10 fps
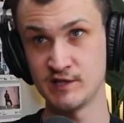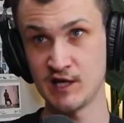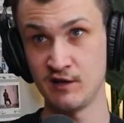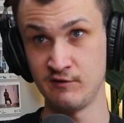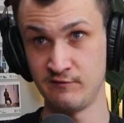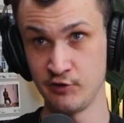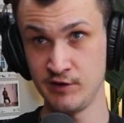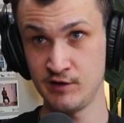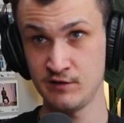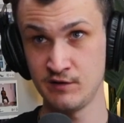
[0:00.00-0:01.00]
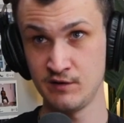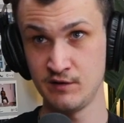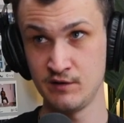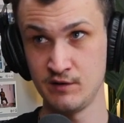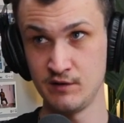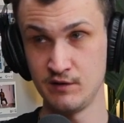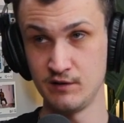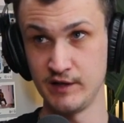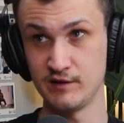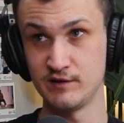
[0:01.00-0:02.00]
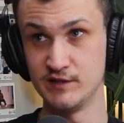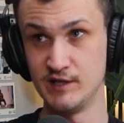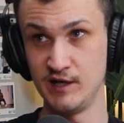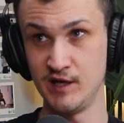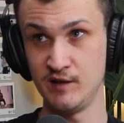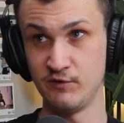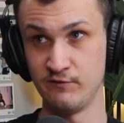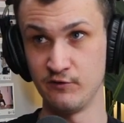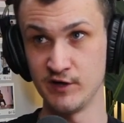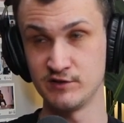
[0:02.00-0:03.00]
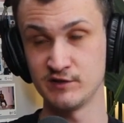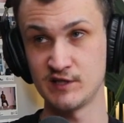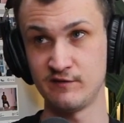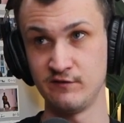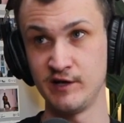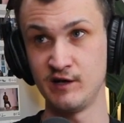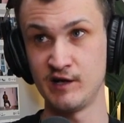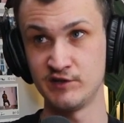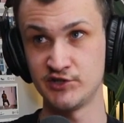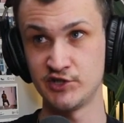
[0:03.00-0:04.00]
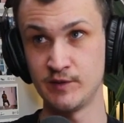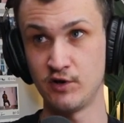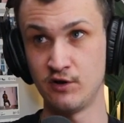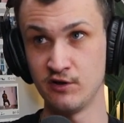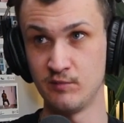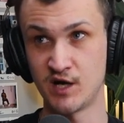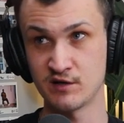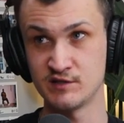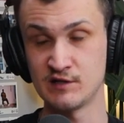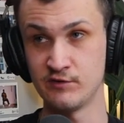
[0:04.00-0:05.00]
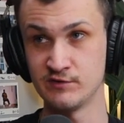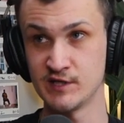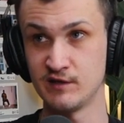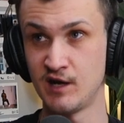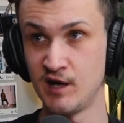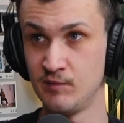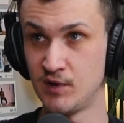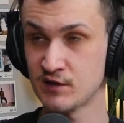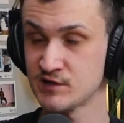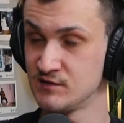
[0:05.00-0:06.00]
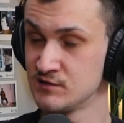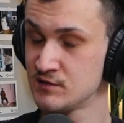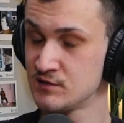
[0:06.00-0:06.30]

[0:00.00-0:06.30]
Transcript: to California, like the day before I took that flight, I had to ship all the boxes out. It was like 9 boxes.